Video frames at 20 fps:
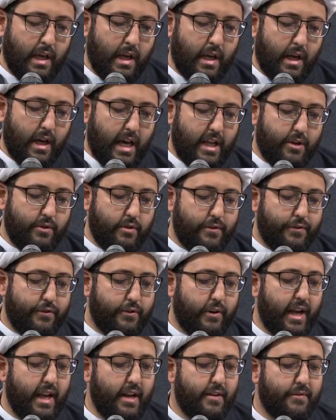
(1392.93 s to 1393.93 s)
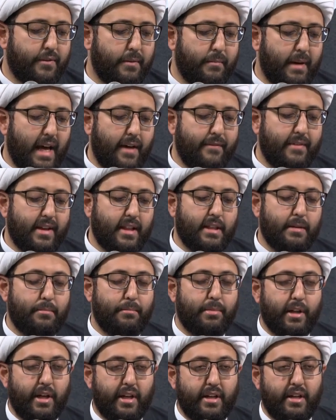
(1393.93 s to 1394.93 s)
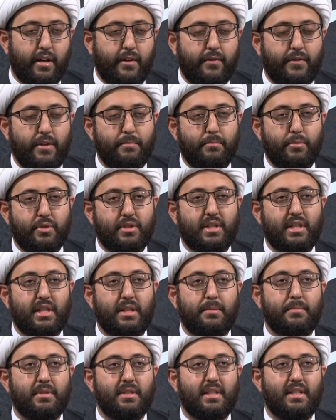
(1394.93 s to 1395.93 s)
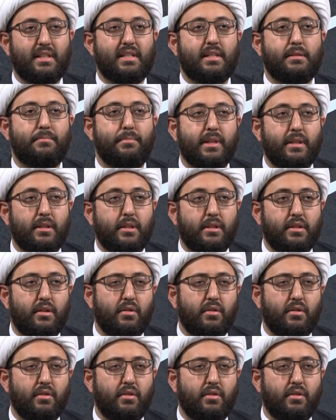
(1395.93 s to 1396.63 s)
And refrain from having the blood of the Muslims spilled.